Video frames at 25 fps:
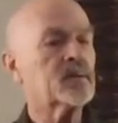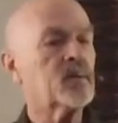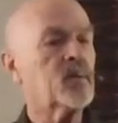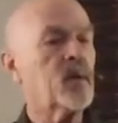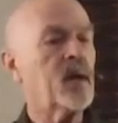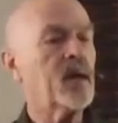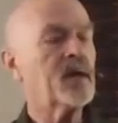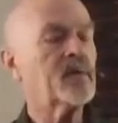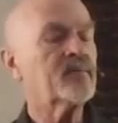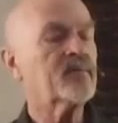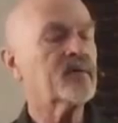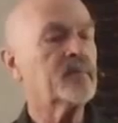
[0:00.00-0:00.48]

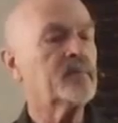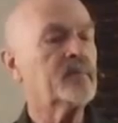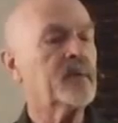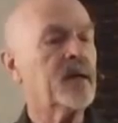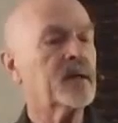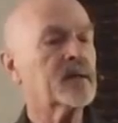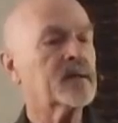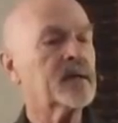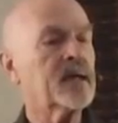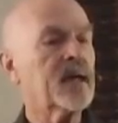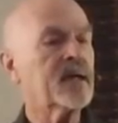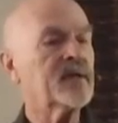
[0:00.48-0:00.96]
kind
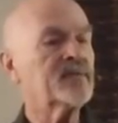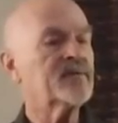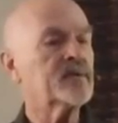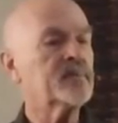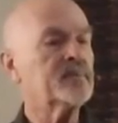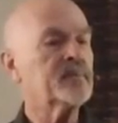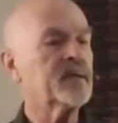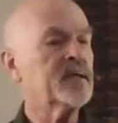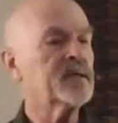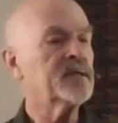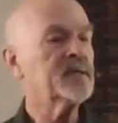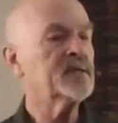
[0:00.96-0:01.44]
of
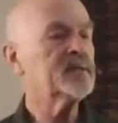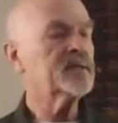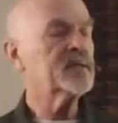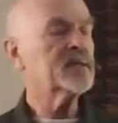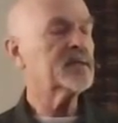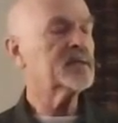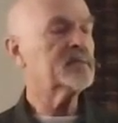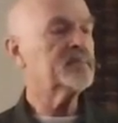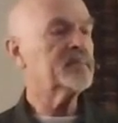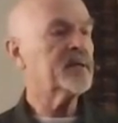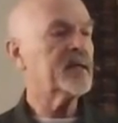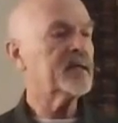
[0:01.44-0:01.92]

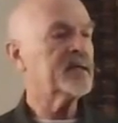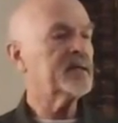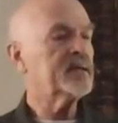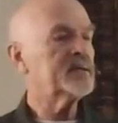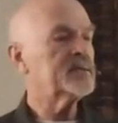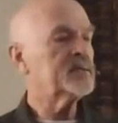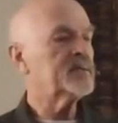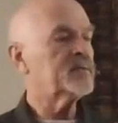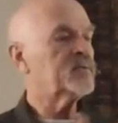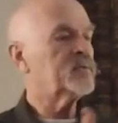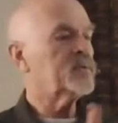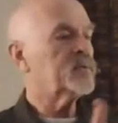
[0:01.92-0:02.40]
amazing about it
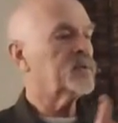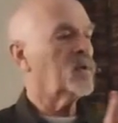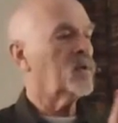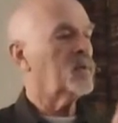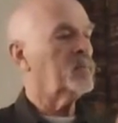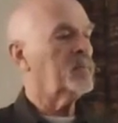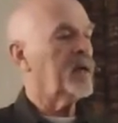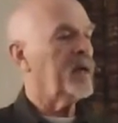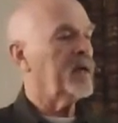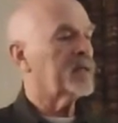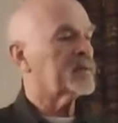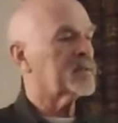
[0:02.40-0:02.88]
is if you go
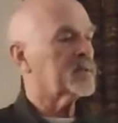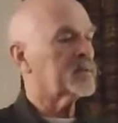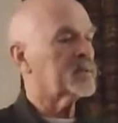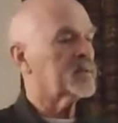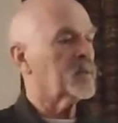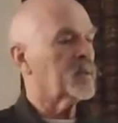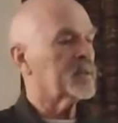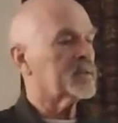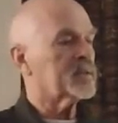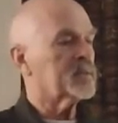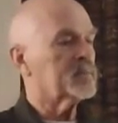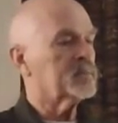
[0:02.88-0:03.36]
back to
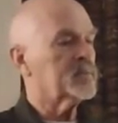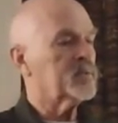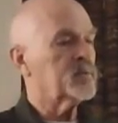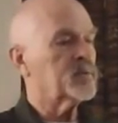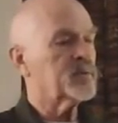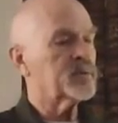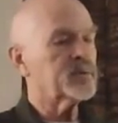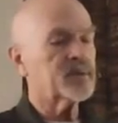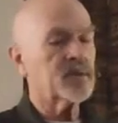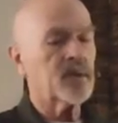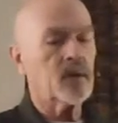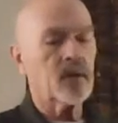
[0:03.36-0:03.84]
what the
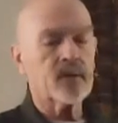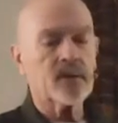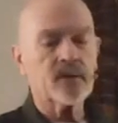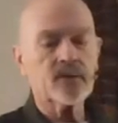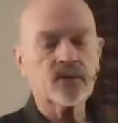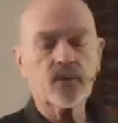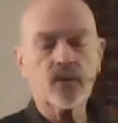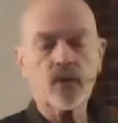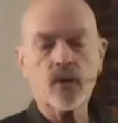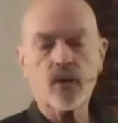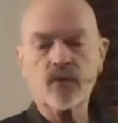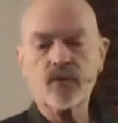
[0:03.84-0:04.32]
Buddha taught and
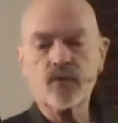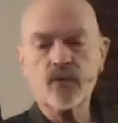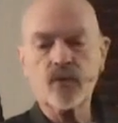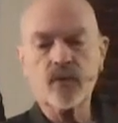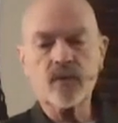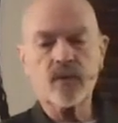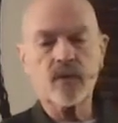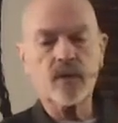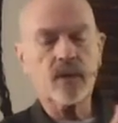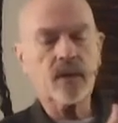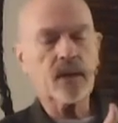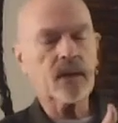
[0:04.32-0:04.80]
you go through
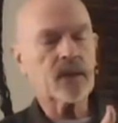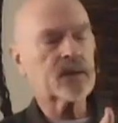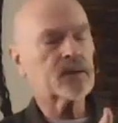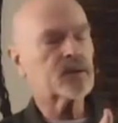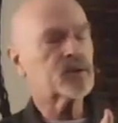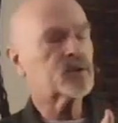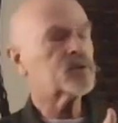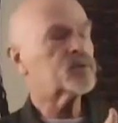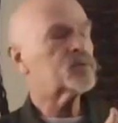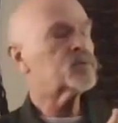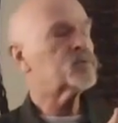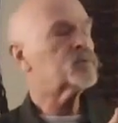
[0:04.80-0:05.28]
the
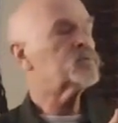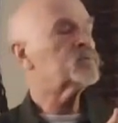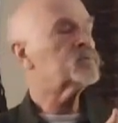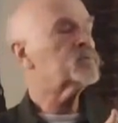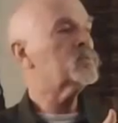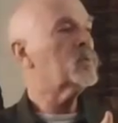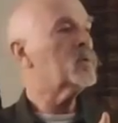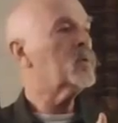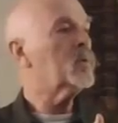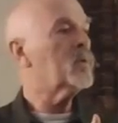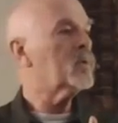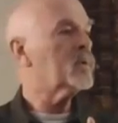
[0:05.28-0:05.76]

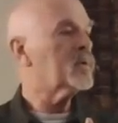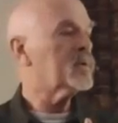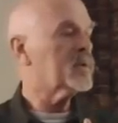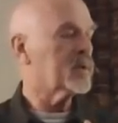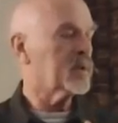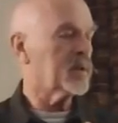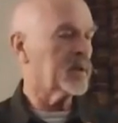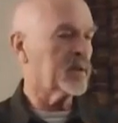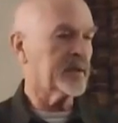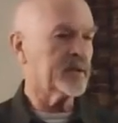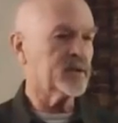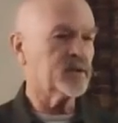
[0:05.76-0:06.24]

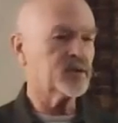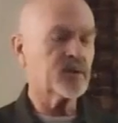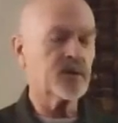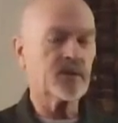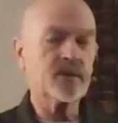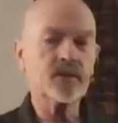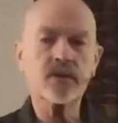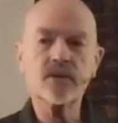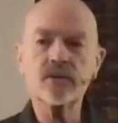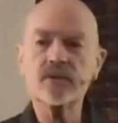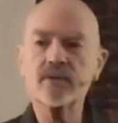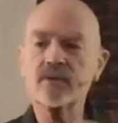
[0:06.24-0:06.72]
extraordinary
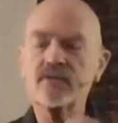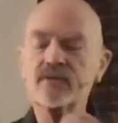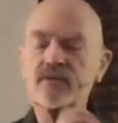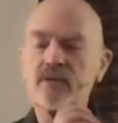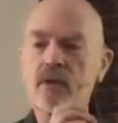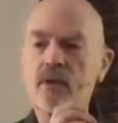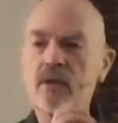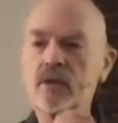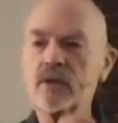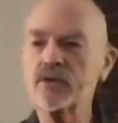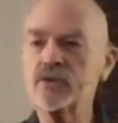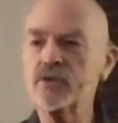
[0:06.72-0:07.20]
genius of
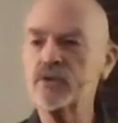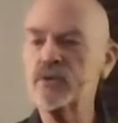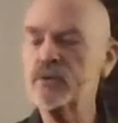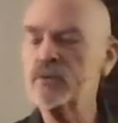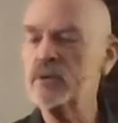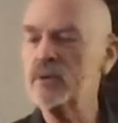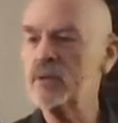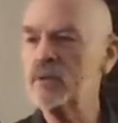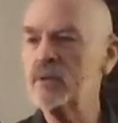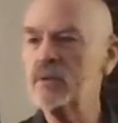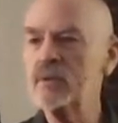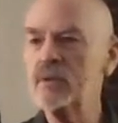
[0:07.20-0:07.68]

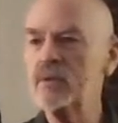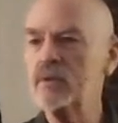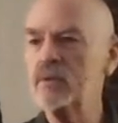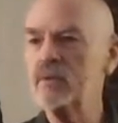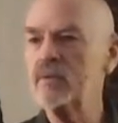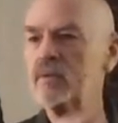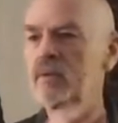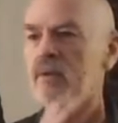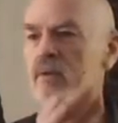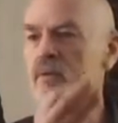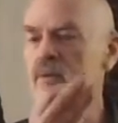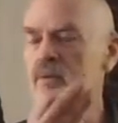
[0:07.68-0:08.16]
Nagarjuna,
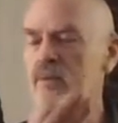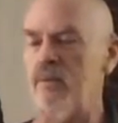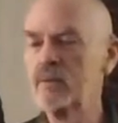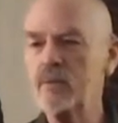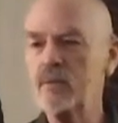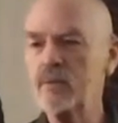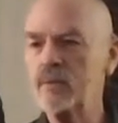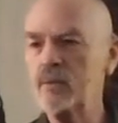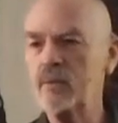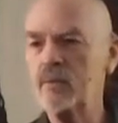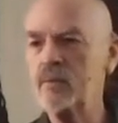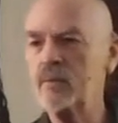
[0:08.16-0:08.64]

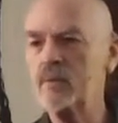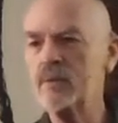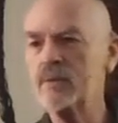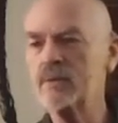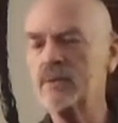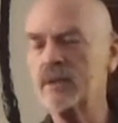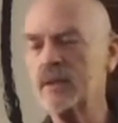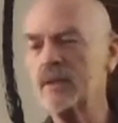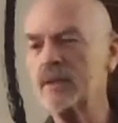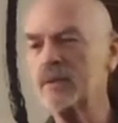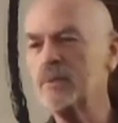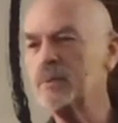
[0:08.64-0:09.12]

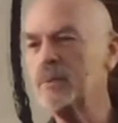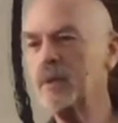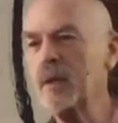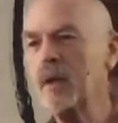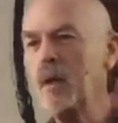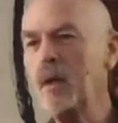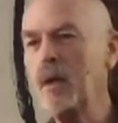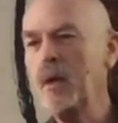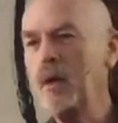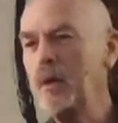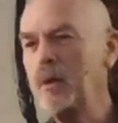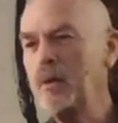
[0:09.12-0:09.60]

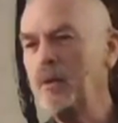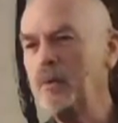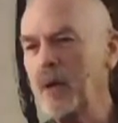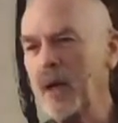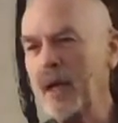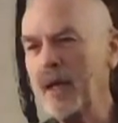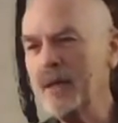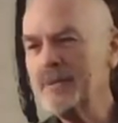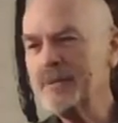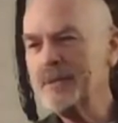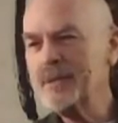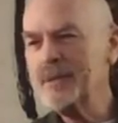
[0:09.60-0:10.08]
who
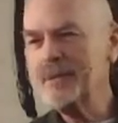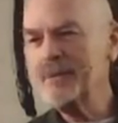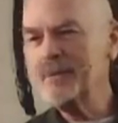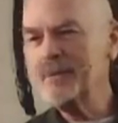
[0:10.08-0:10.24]
actually